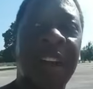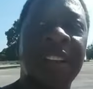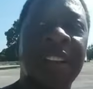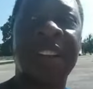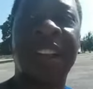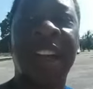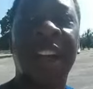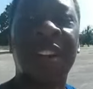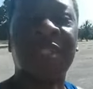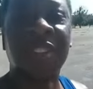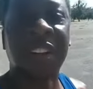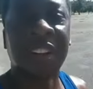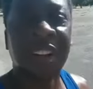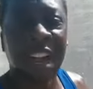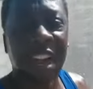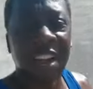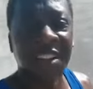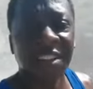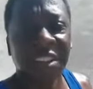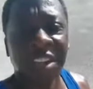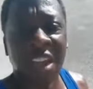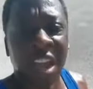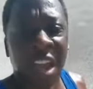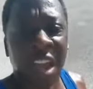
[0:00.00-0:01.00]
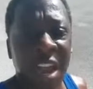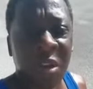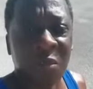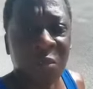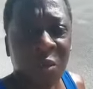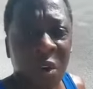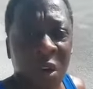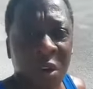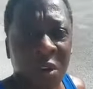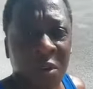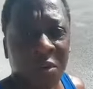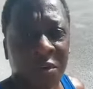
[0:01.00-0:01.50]
You got the game wrong.
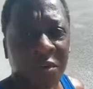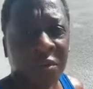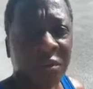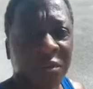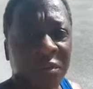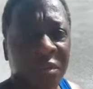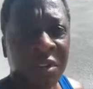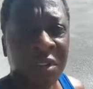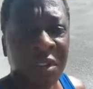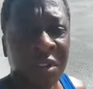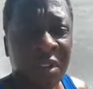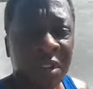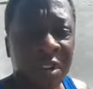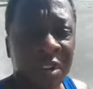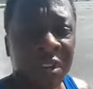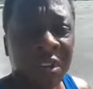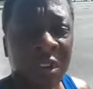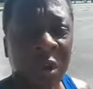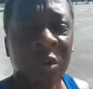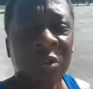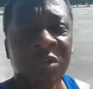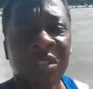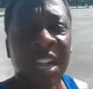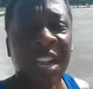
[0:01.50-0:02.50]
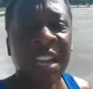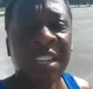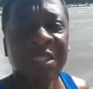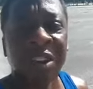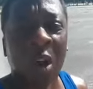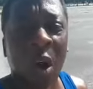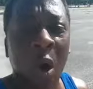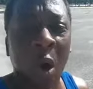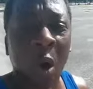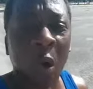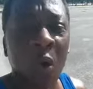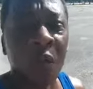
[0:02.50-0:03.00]
Those days are
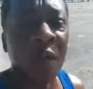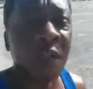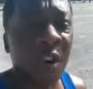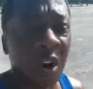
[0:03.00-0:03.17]
over.